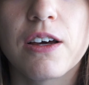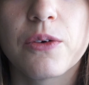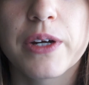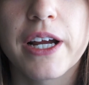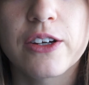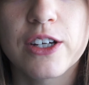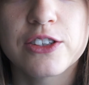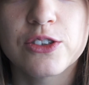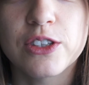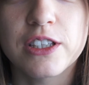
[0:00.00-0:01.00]
We are going
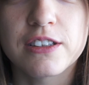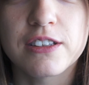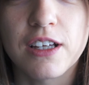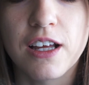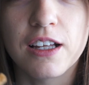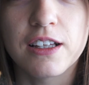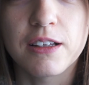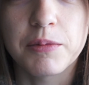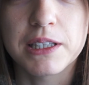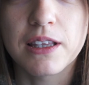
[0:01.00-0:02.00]
to eat a
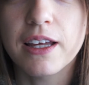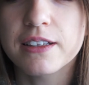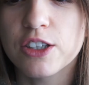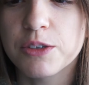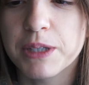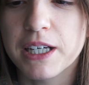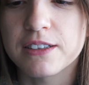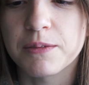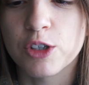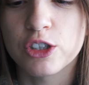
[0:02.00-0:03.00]
little bit later
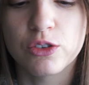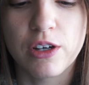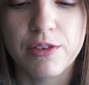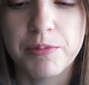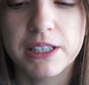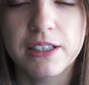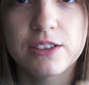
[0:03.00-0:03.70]
because I'm going to have a meeting,